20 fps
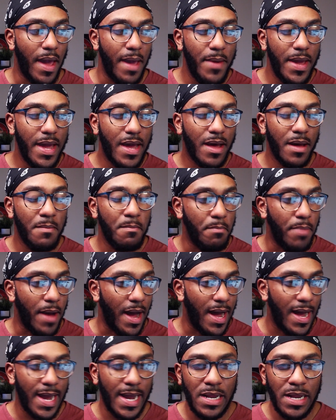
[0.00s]

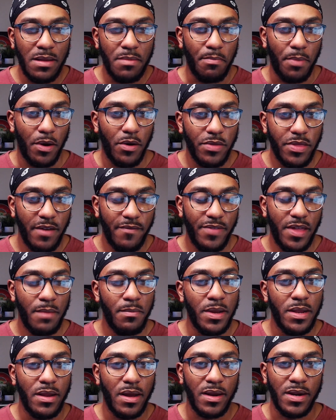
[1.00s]
combined both of them
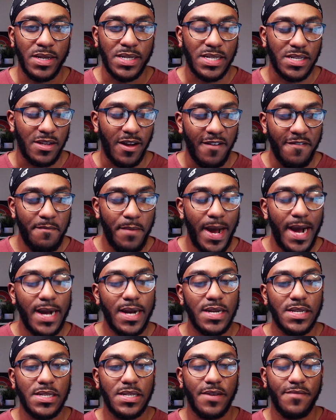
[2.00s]
and done a stuff pack.
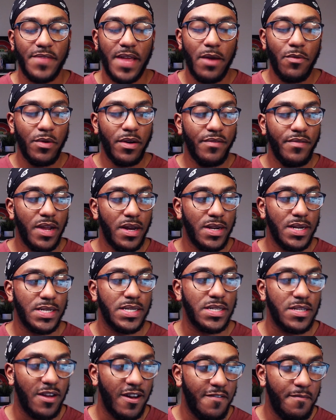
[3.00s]
Because if they would have done a
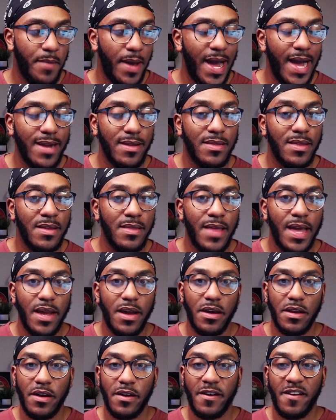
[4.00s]
stuff pack, then they
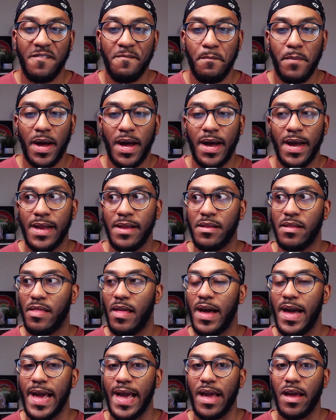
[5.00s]
could have combined
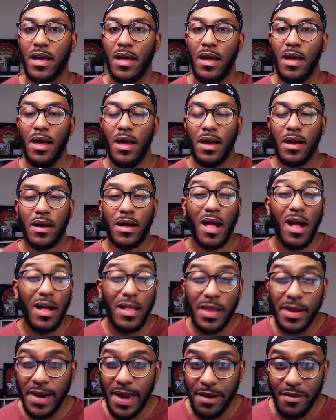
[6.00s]
like
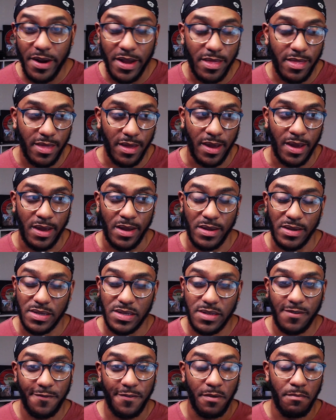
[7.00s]
culinary things
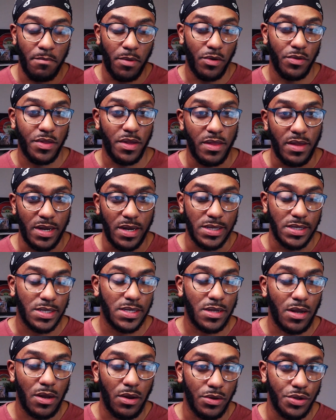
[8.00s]
from both of these
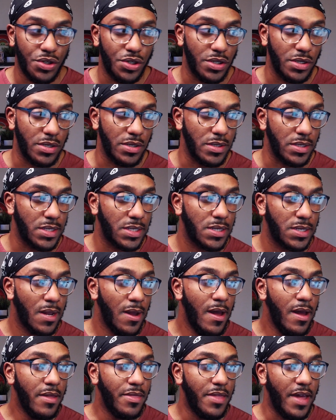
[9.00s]
cultures.
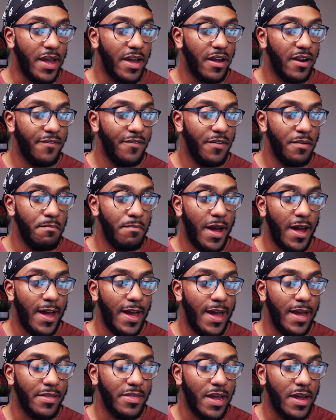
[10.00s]
They could
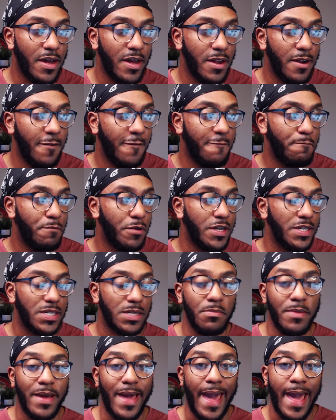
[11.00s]
have put
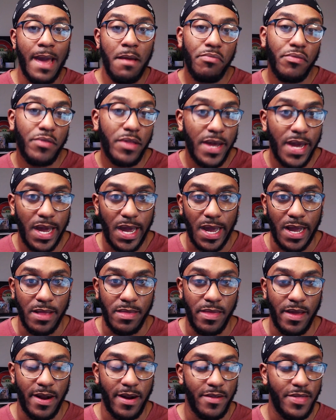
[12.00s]
some gameplay in
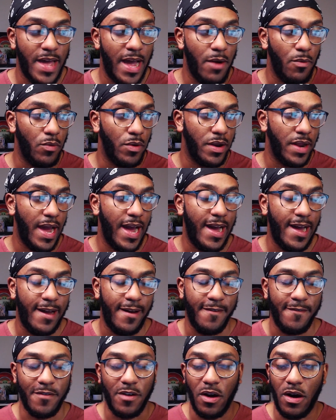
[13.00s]
there that would
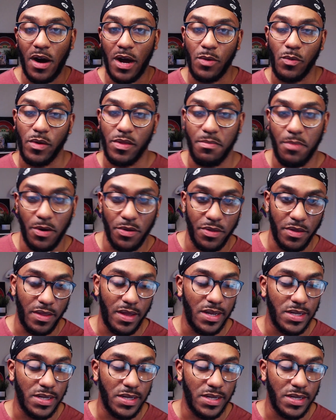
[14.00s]
have gone with both of these